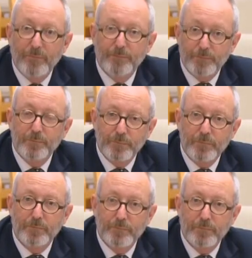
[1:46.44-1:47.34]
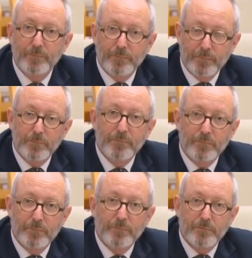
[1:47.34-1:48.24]
One story only.
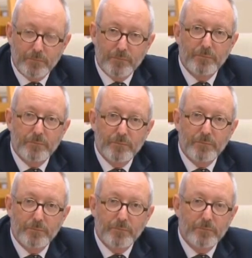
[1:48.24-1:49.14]
Now, can you